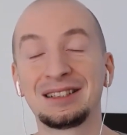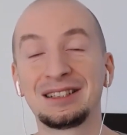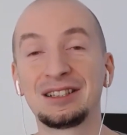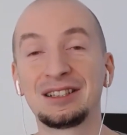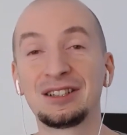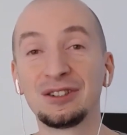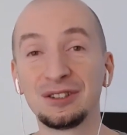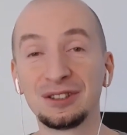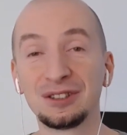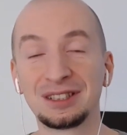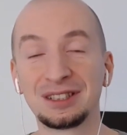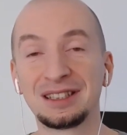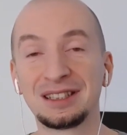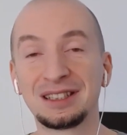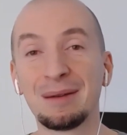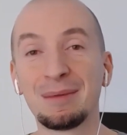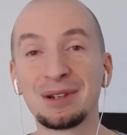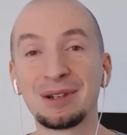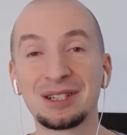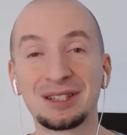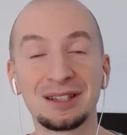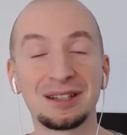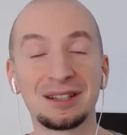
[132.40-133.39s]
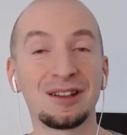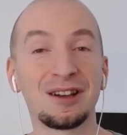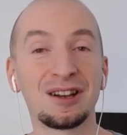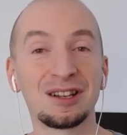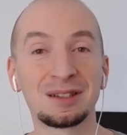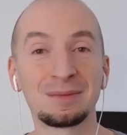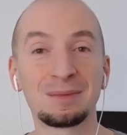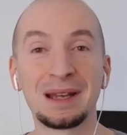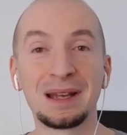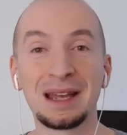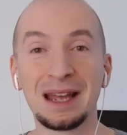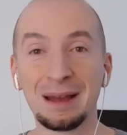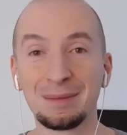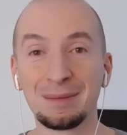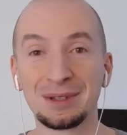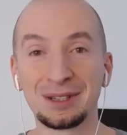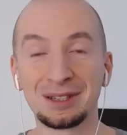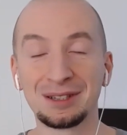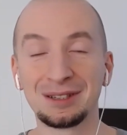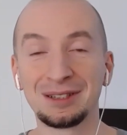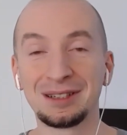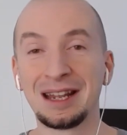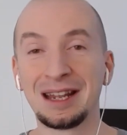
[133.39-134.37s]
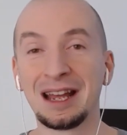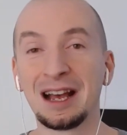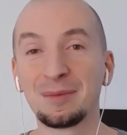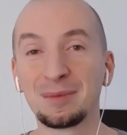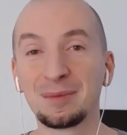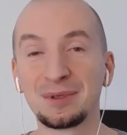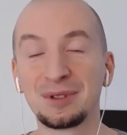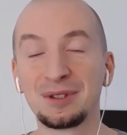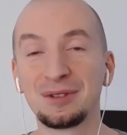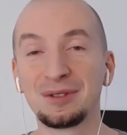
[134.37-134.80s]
goods damaged and lost by Amazon and helps